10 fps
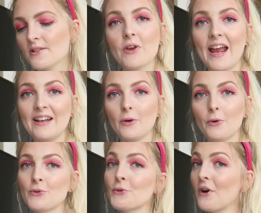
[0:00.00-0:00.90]
So yeah,
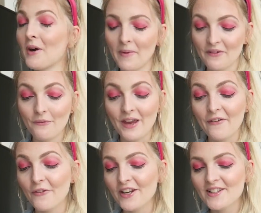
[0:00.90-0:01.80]
those two are my
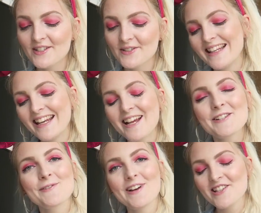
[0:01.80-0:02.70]
favorites. The
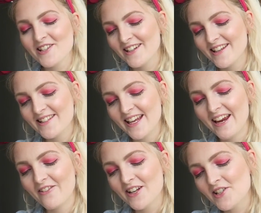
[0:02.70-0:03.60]
next question is
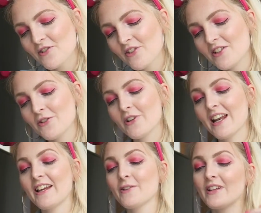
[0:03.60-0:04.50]
a restaurant you
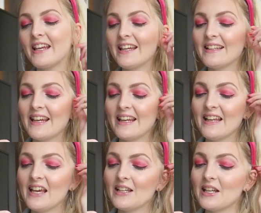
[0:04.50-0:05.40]
like to eat
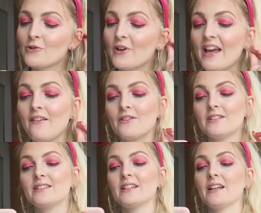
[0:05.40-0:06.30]
in that you
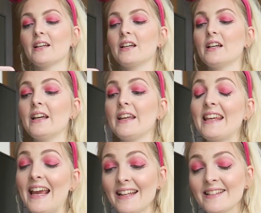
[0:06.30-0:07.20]
haven't
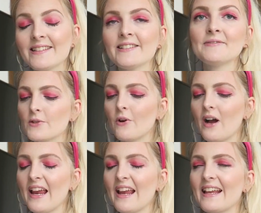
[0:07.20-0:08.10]
yet. So
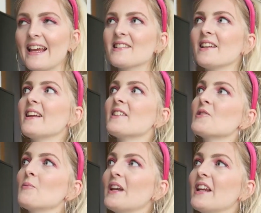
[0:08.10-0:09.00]
I guess that
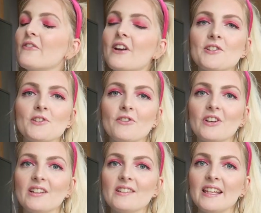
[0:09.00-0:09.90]
has to be the
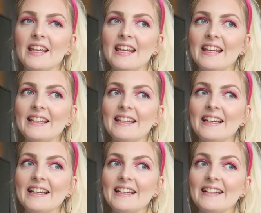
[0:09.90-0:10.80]
restaurant in
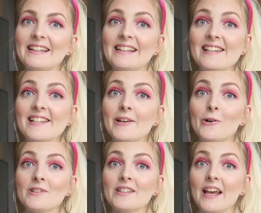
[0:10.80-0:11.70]
the Disney
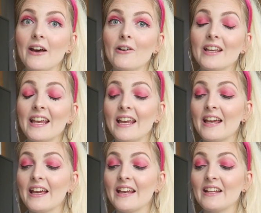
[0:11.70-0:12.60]
Hotel
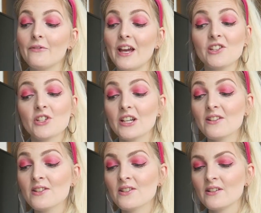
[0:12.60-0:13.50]
in
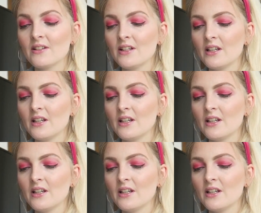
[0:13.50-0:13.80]
Vengeance.